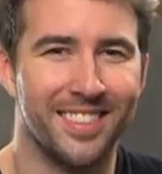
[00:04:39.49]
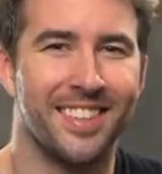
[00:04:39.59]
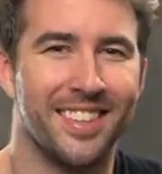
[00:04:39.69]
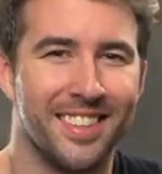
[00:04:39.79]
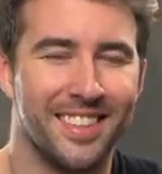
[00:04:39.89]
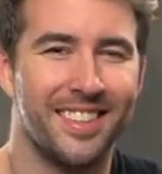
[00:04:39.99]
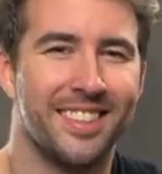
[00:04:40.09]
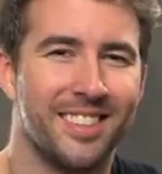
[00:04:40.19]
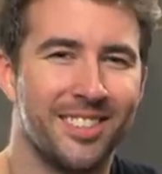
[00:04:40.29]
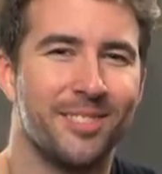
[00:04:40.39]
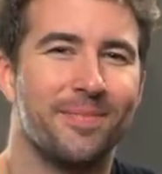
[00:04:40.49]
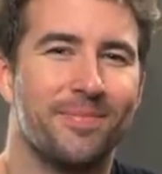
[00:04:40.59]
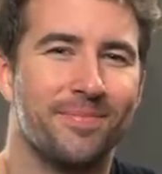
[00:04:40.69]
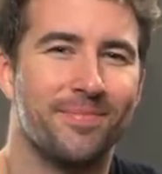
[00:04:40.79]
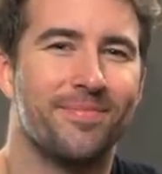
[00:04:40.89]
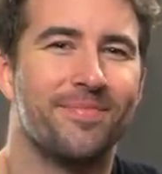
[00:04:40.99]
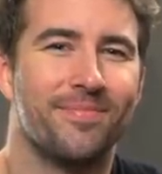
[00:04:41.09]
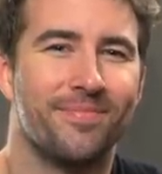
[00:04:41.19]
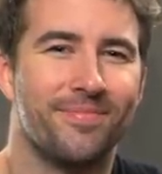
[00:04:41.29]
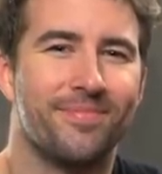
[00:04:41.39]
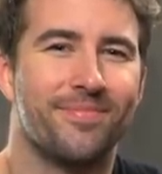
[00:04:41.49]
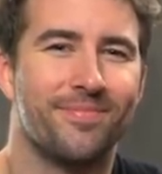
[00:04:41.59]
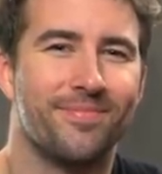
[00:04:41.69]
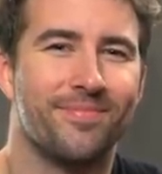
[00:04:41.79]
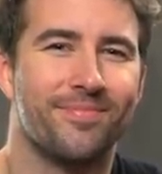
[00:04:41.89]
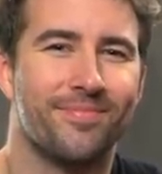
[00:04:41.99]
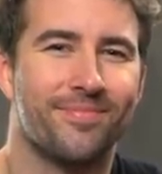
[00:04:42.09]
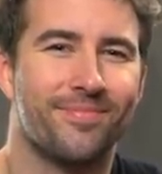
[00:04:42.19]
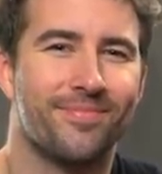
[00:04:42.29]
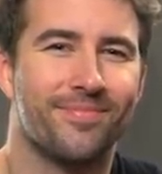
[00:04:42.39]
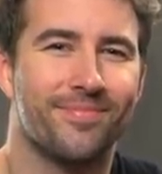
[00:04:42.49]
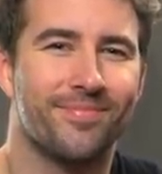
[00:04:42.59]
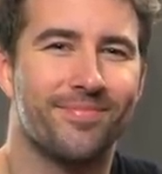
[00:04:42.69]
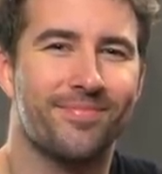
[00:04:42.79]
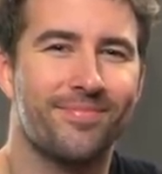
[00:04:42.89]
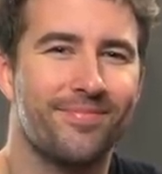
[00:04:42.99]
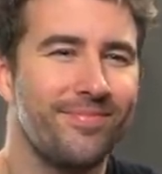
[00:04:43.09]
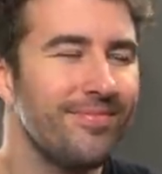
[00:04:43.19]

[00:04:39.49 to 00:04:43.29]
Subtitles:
This person isn't speaking.